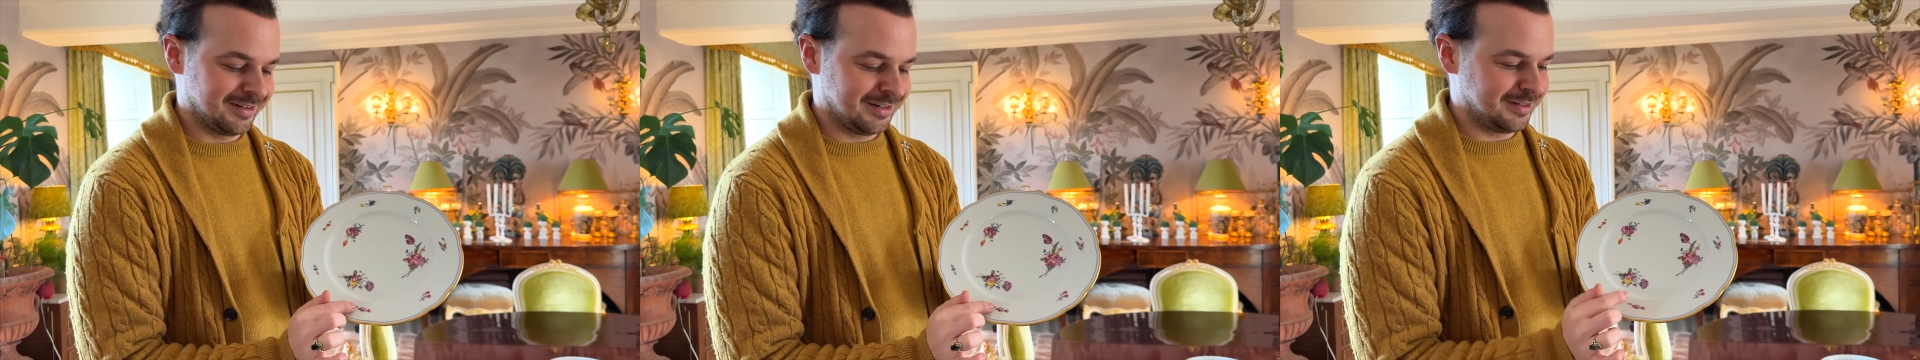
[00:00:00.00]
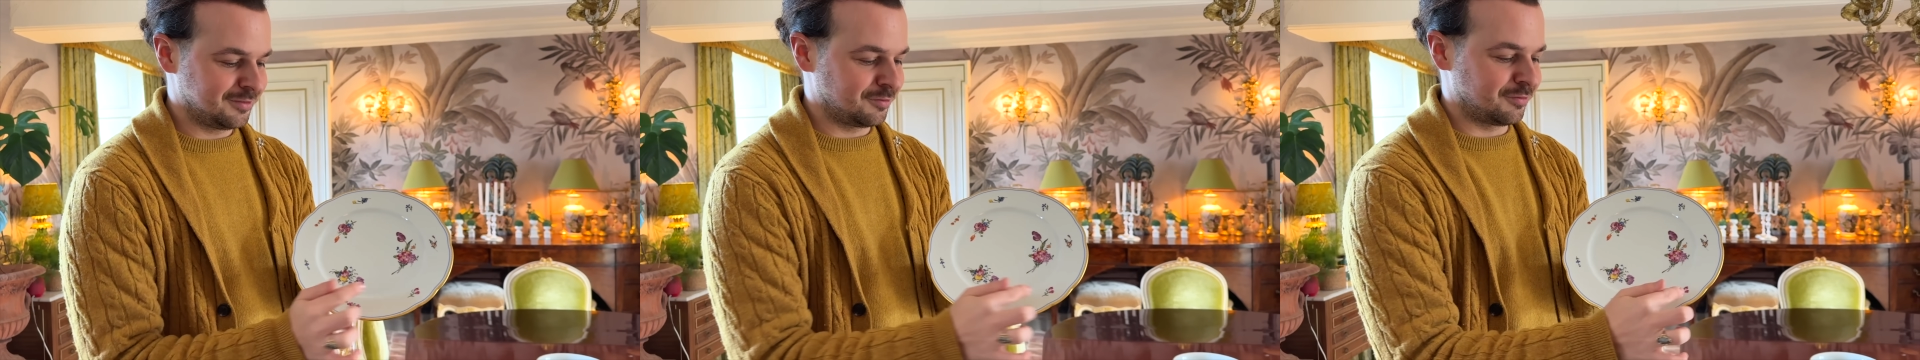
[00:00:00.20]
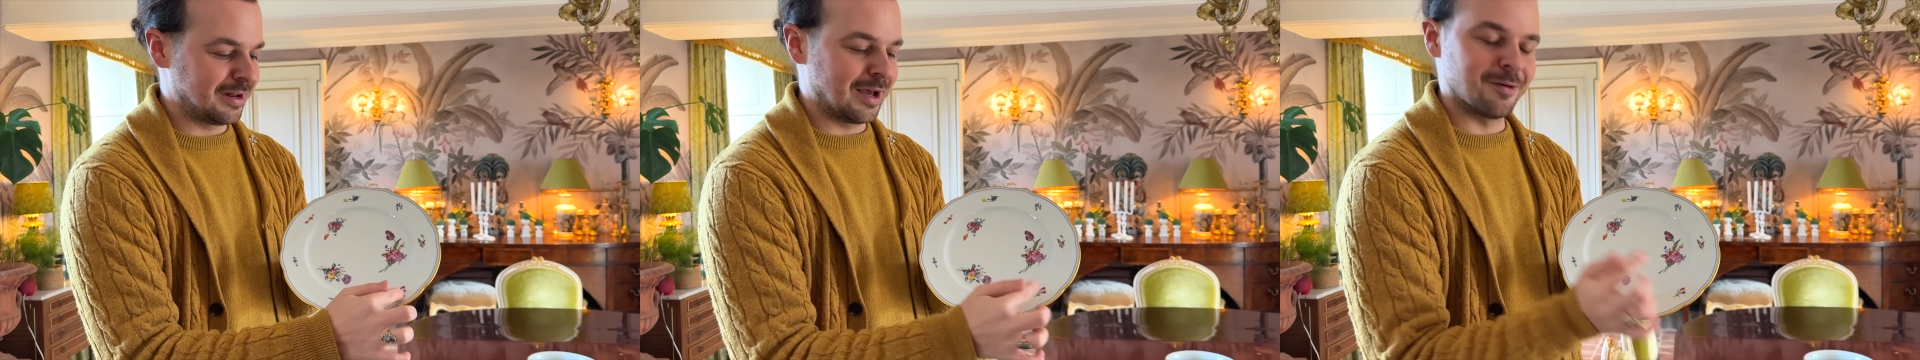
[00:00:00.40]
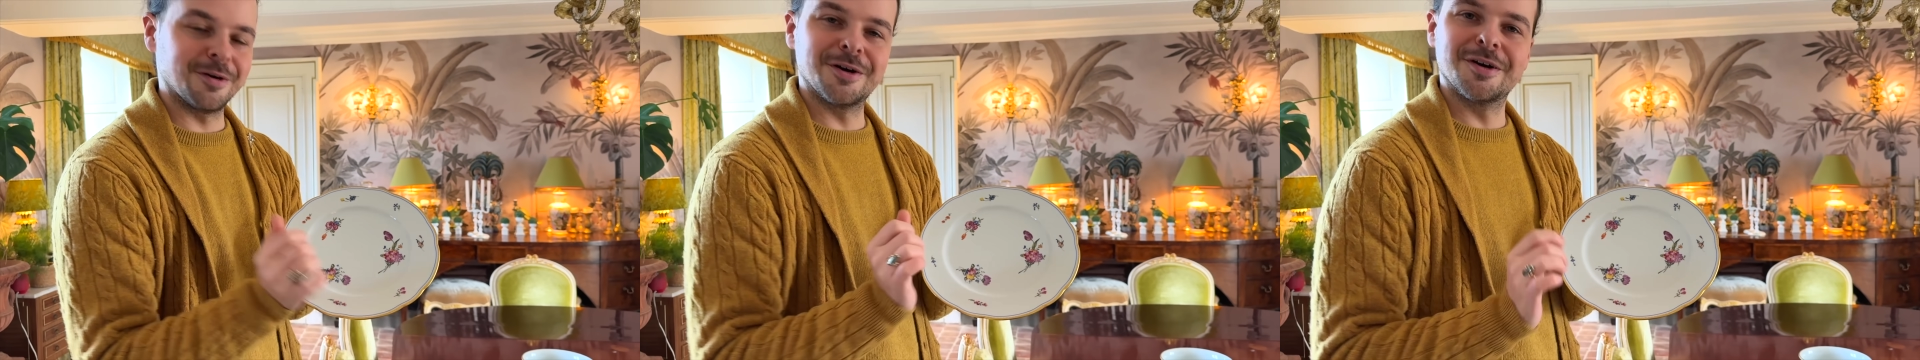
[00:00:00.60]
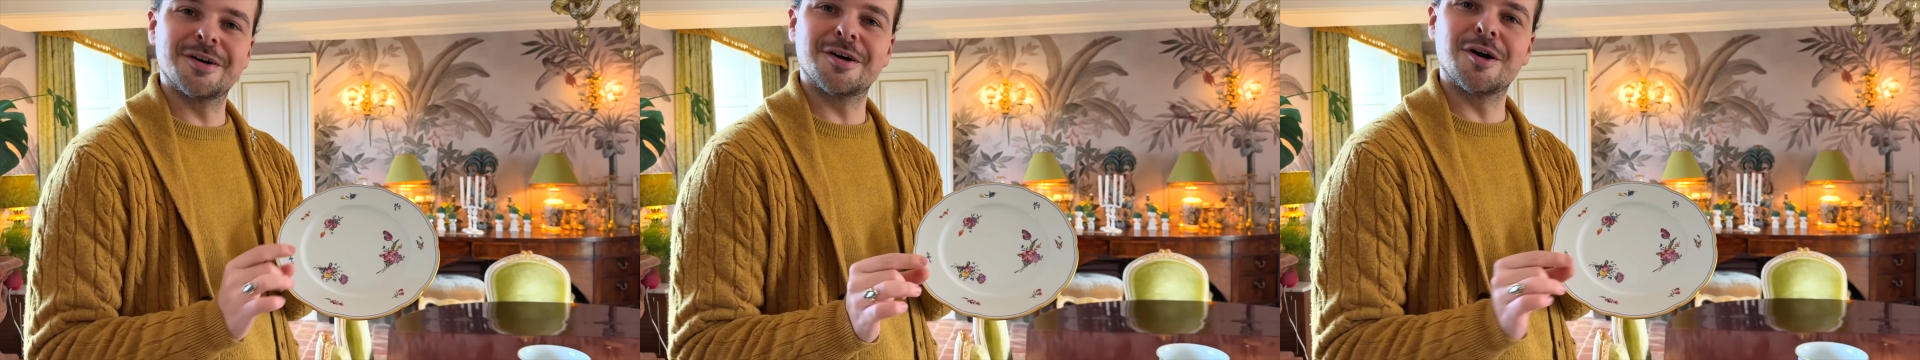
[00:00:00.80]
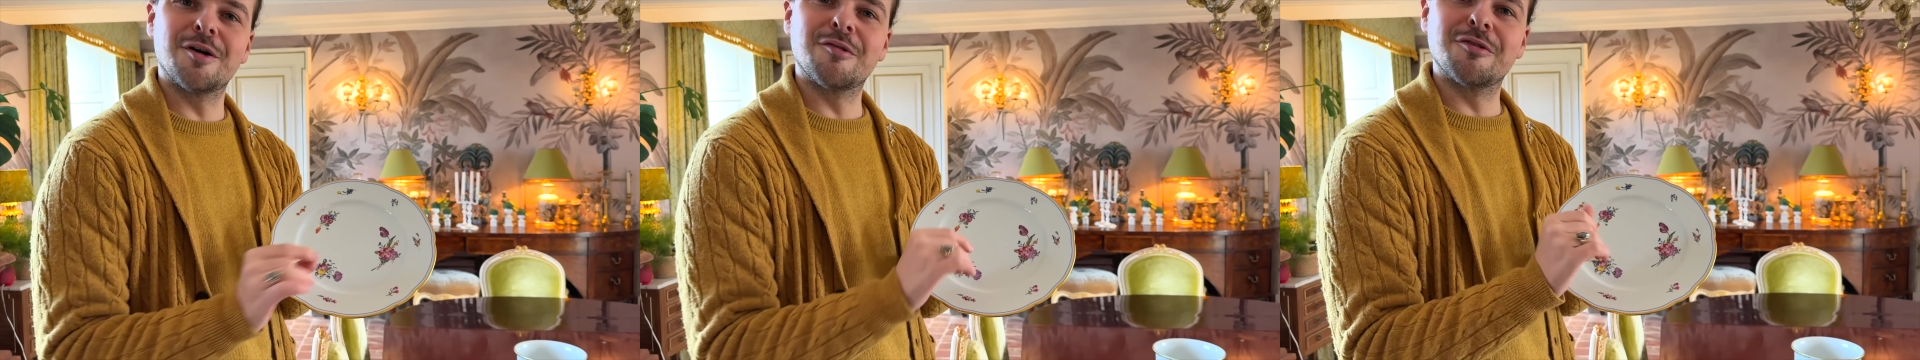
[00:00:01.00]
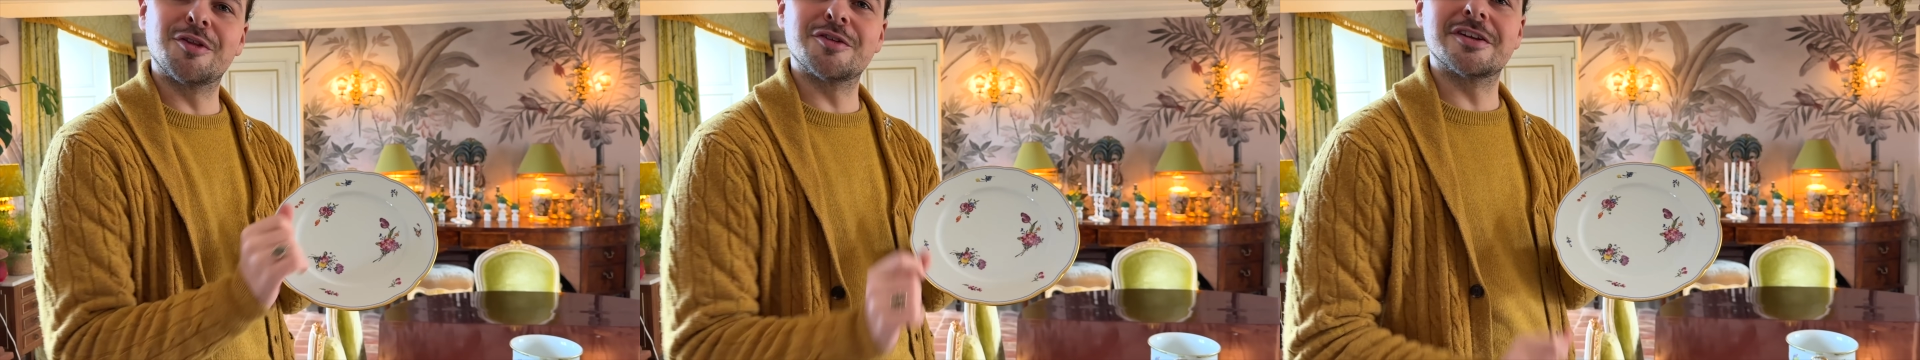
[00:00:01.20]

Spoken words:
little flower over those